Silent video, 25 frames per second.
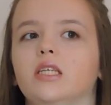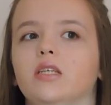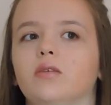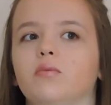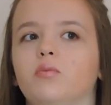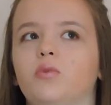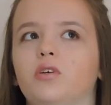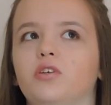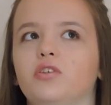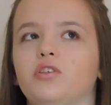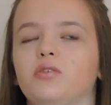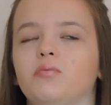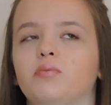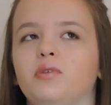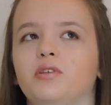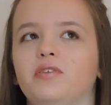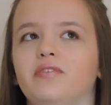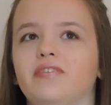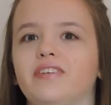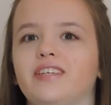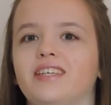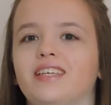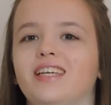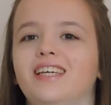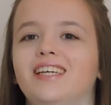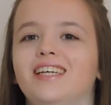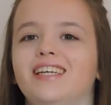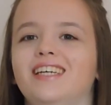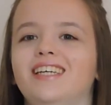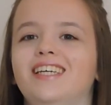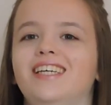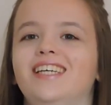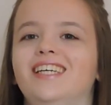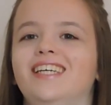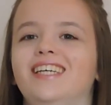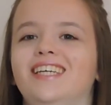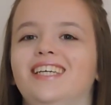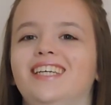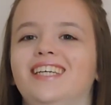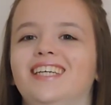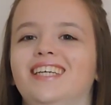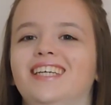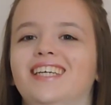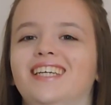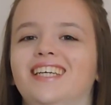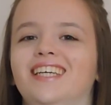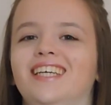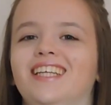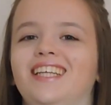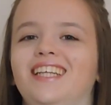Watch a movie.
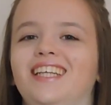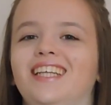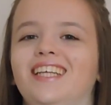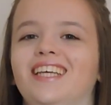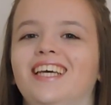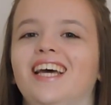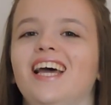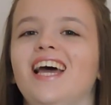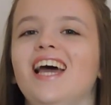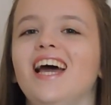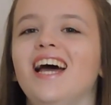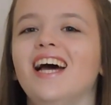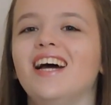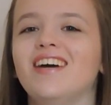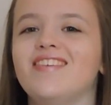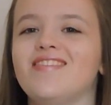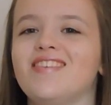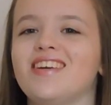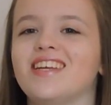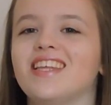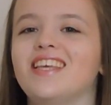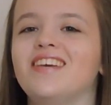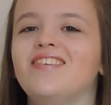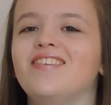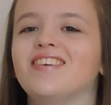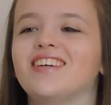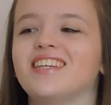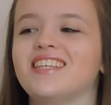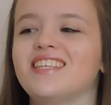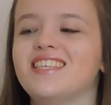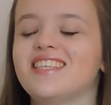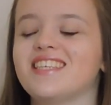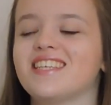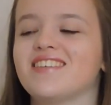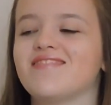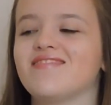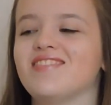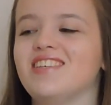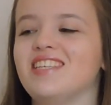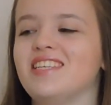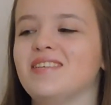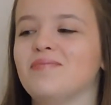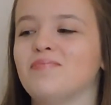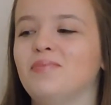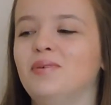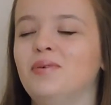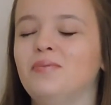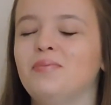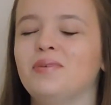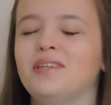I really want to say read
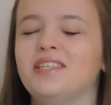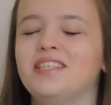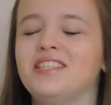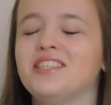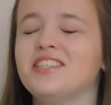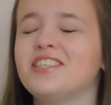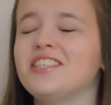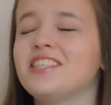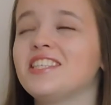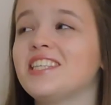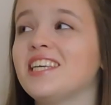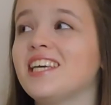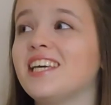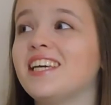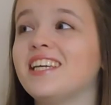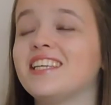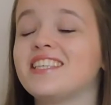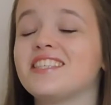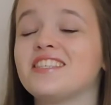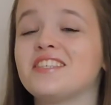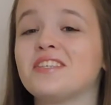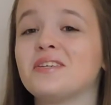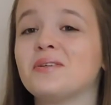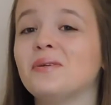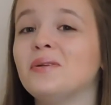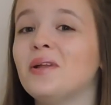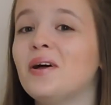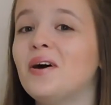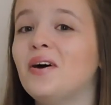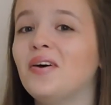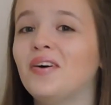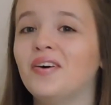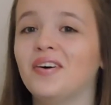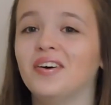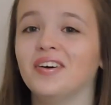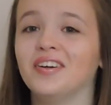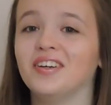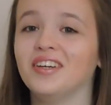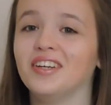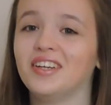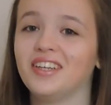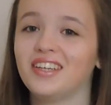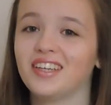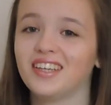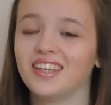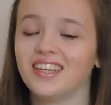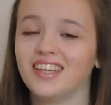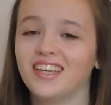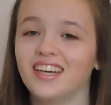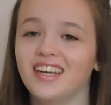a book, but it just takes too long.
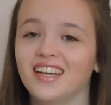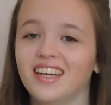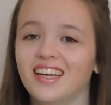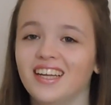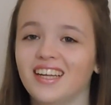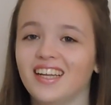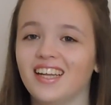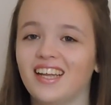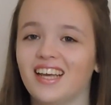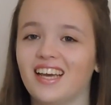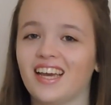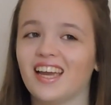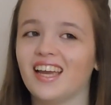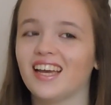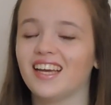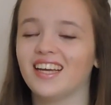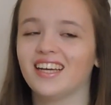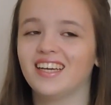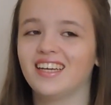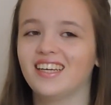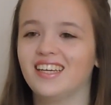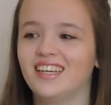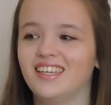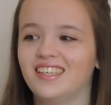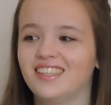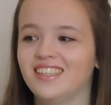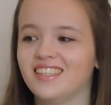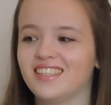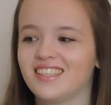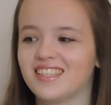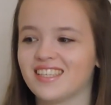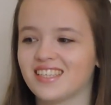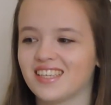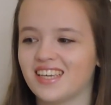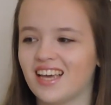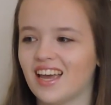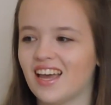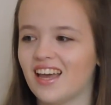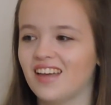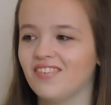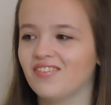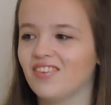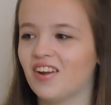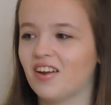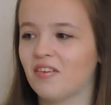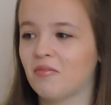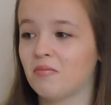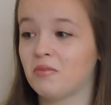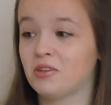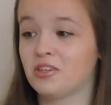Like, honestly,
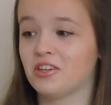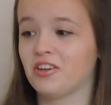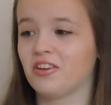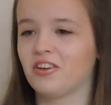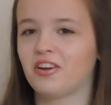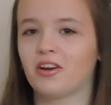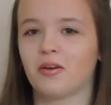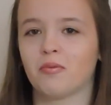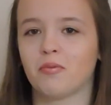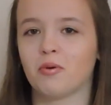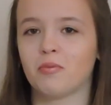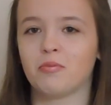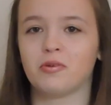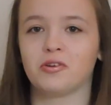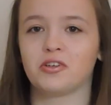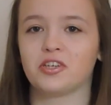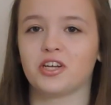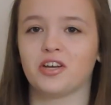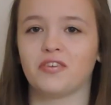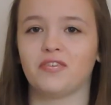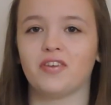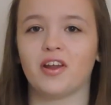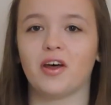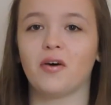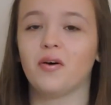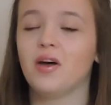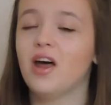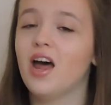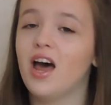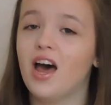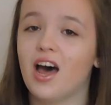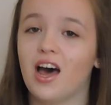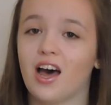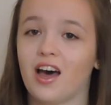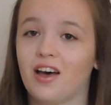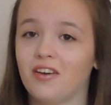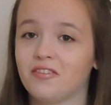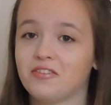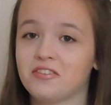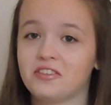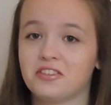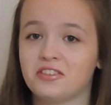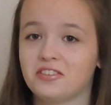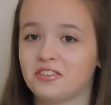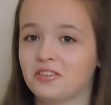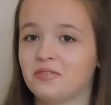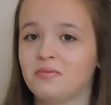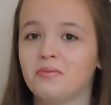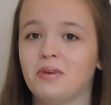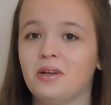I'm just looking at my bookshelf now. I have
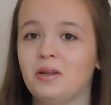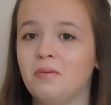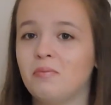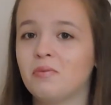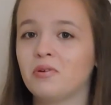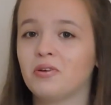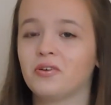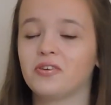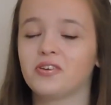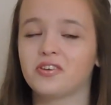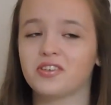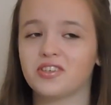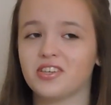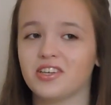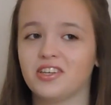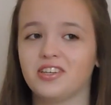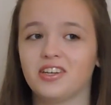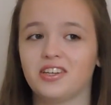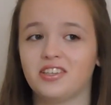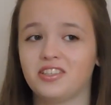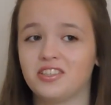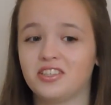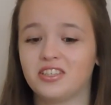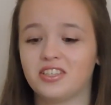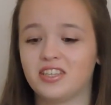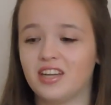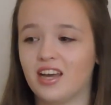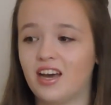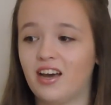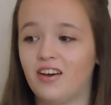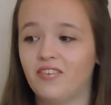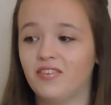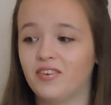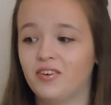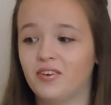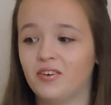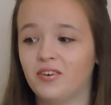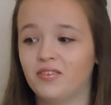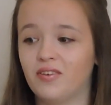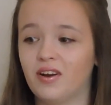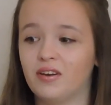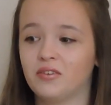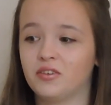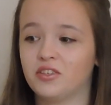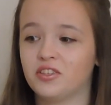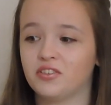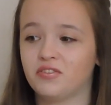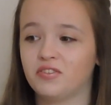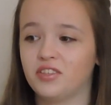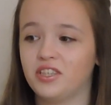so many books and I just haven't got
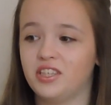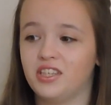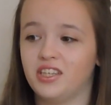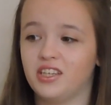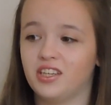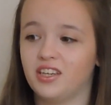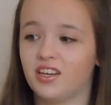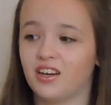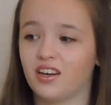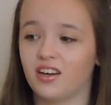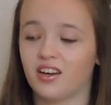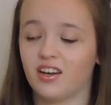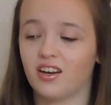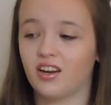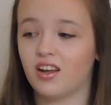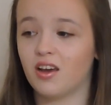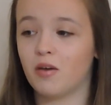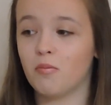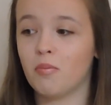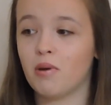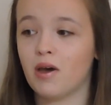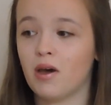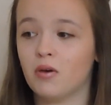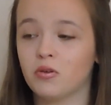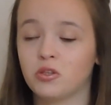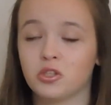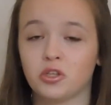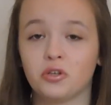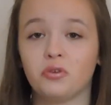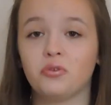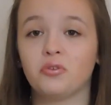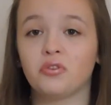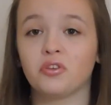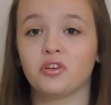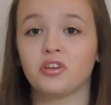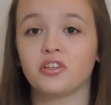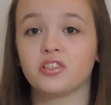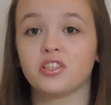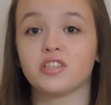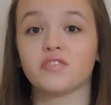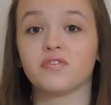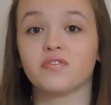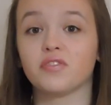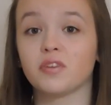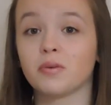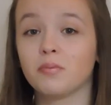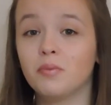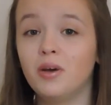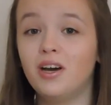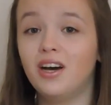around to reading about 2/3 of
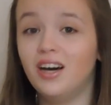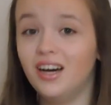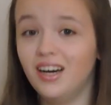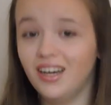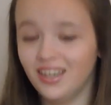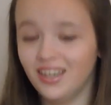them.